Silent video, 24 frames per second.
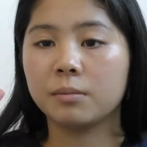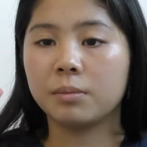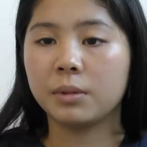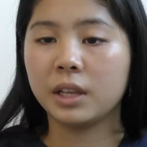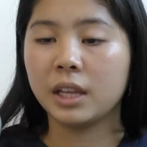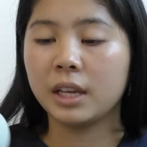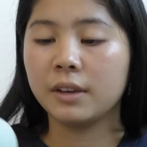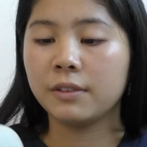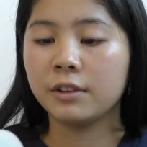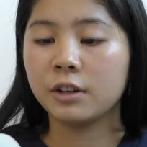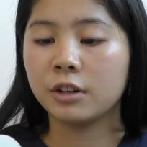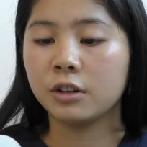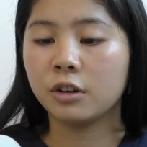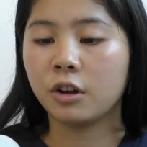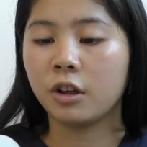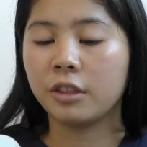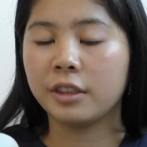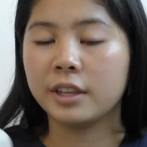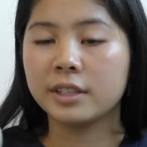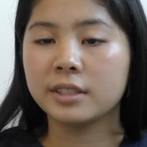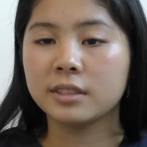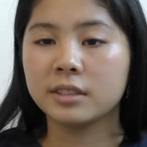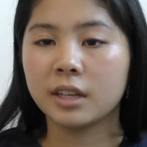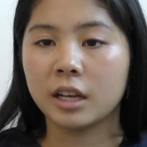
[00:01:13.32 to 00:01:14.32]
Believe it or not,
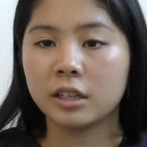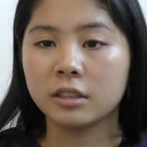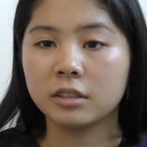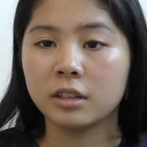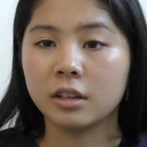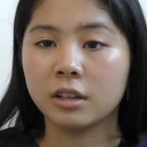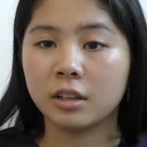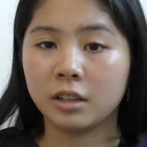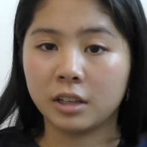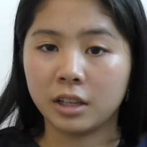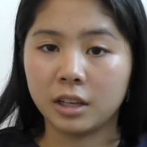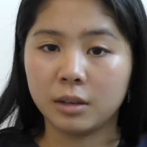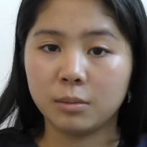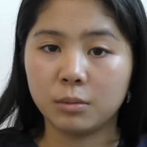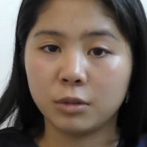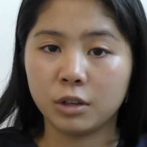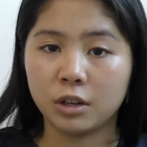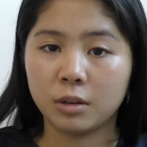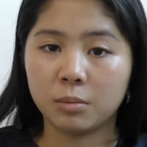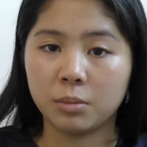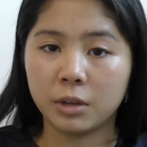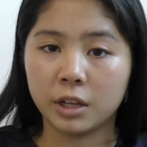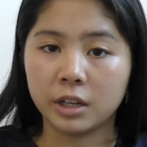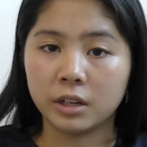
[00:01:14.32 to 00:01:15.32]
this is actually a clean
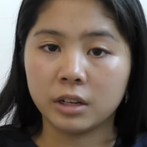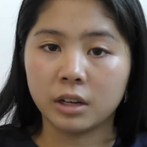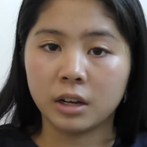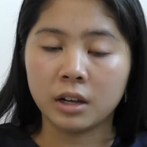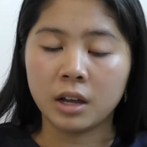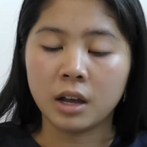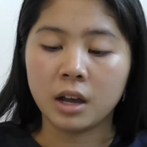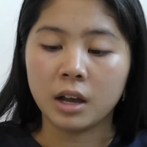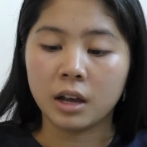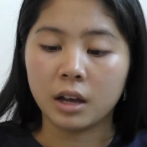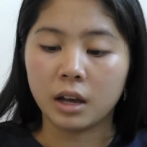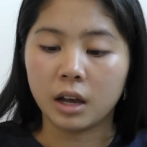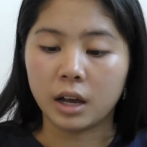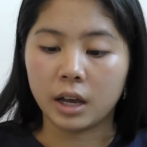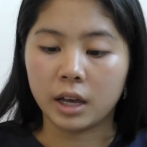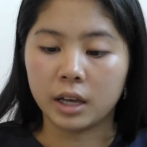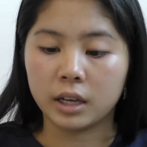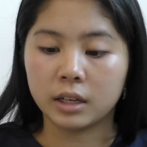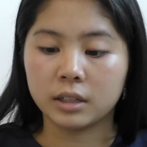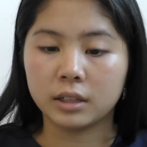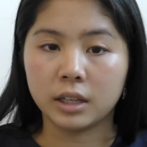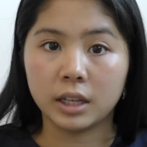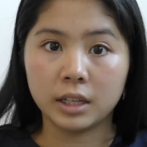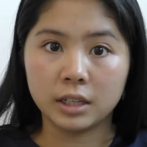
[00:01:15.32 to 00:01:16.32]
beauty blender.
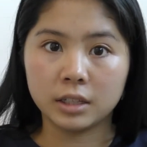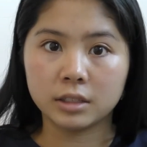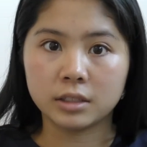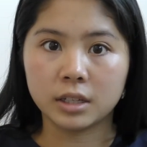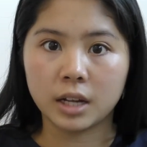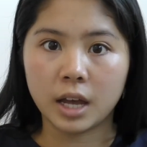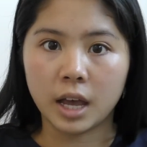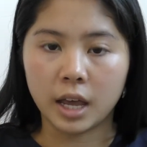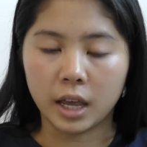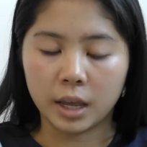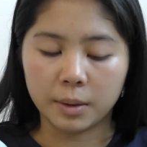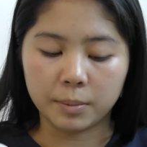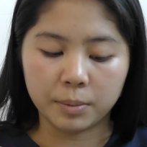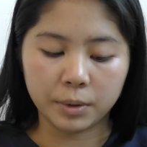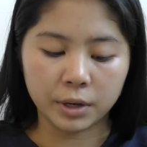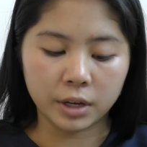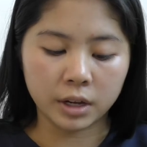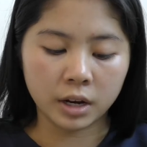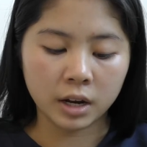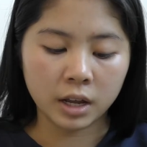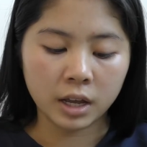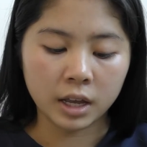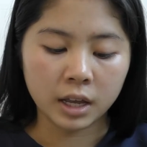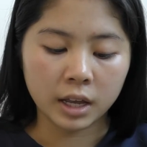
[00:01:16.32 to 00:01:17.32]
I cleaned it today, but
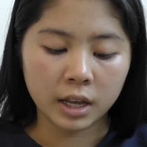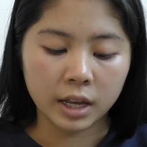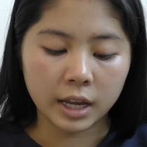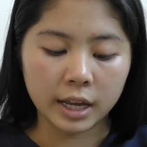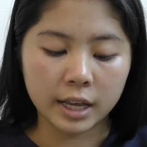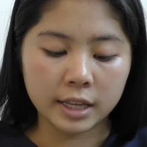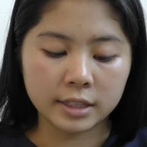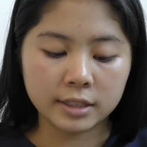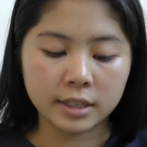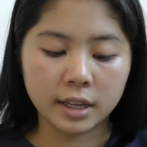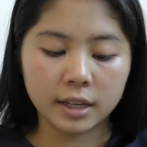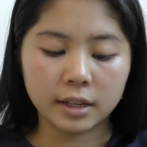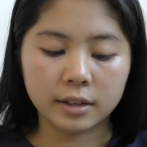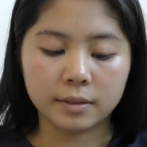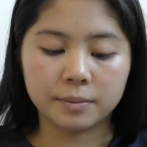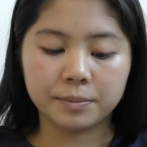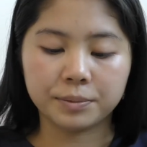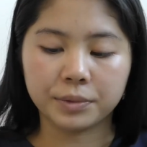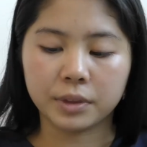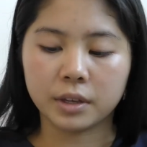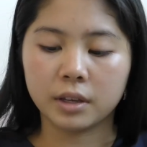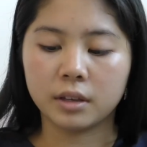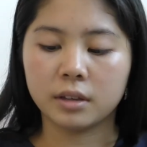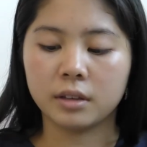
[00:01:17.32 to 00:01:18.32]
it's like,
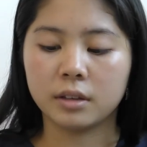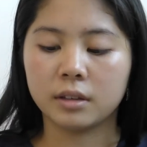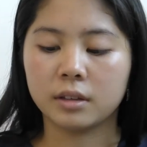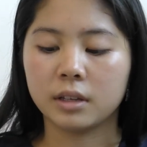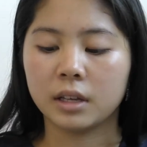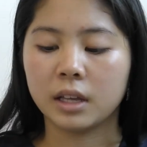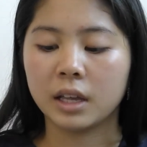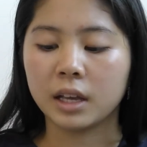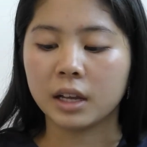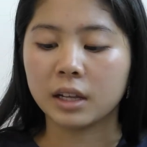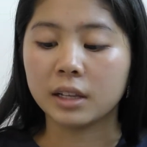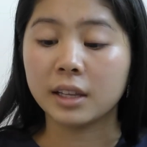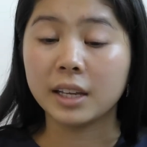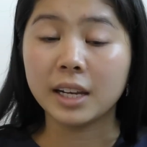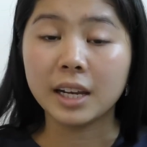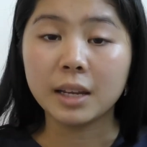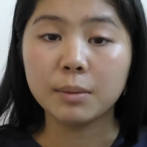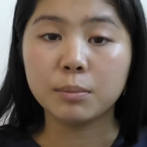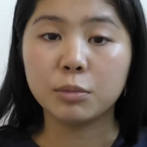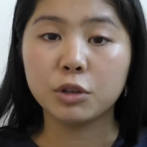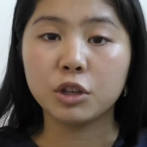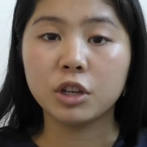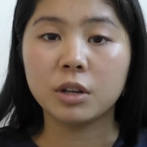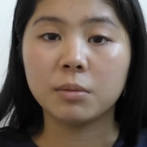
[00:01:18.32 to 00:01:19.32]

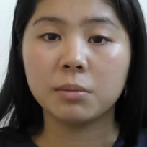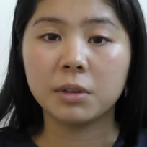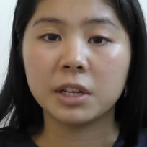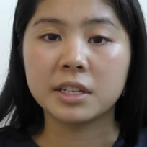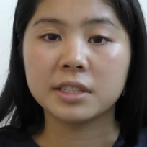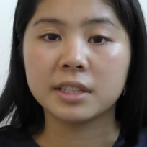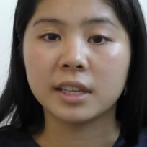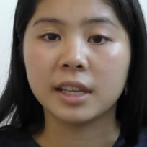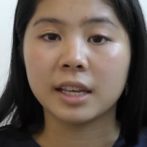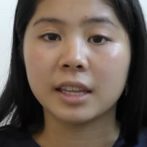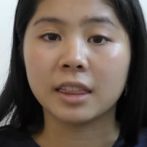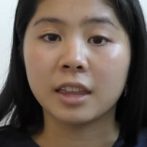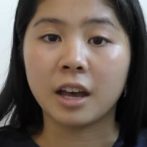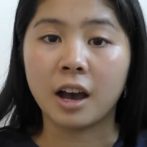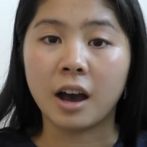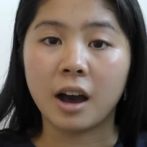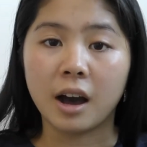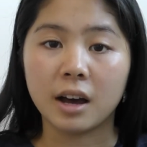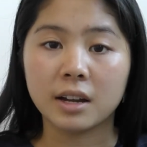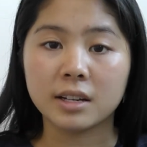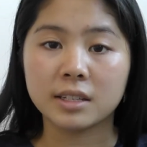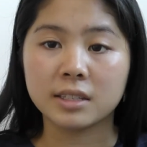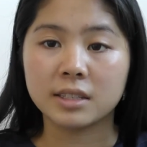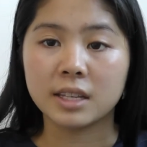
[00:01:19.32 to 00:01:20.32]
cleaning beauty blenders are like the
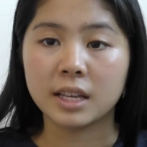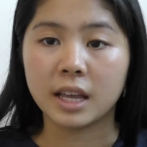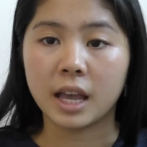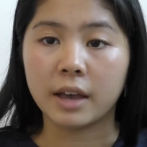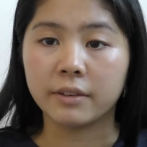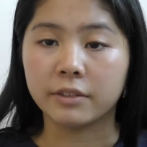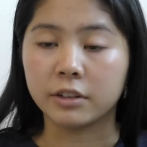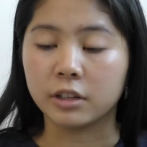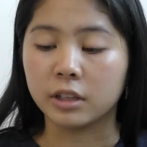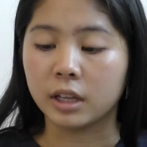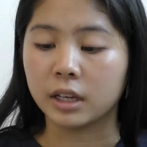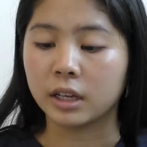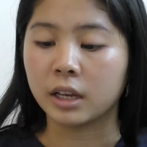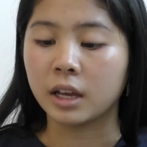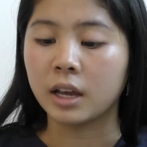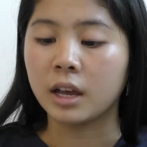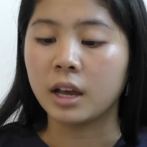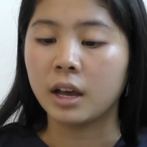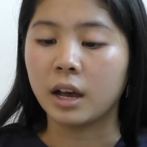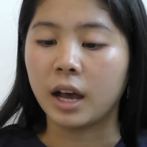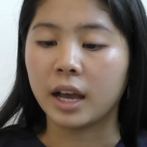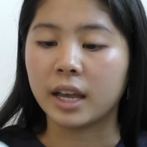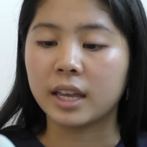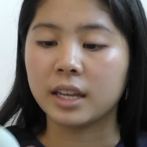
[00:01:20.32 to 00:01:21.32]
hardest thing ever. Like,
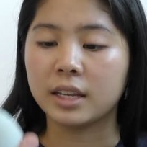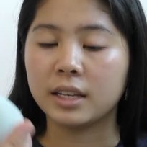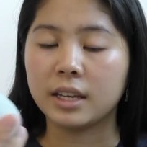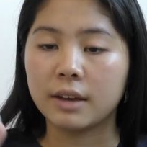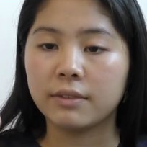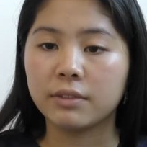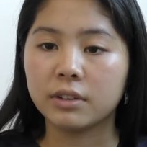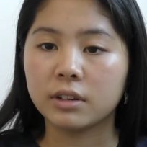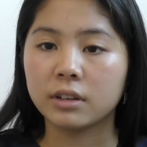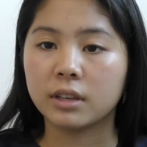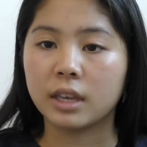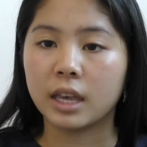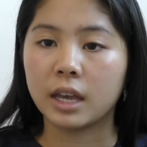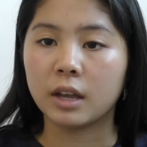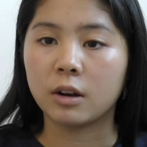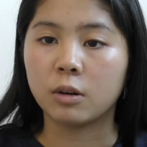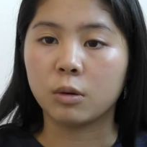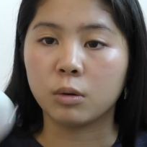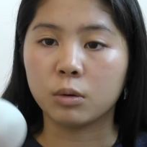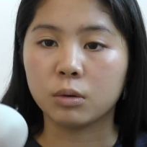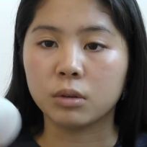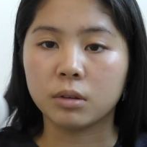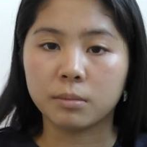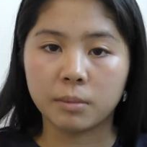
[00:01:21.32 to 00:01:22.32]
I can never get
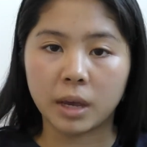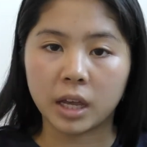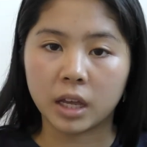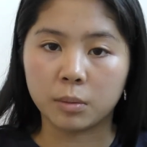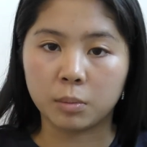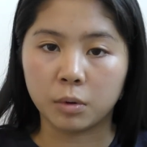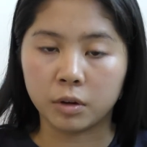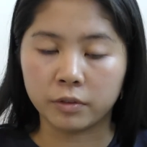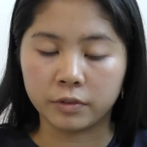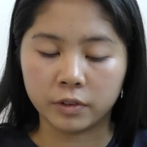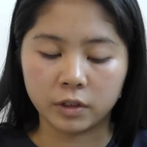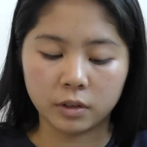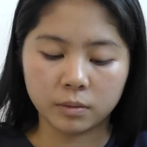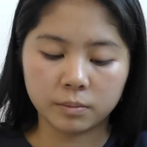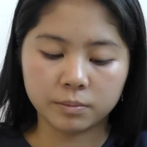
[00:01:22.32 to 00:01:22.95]
all the makeup off it.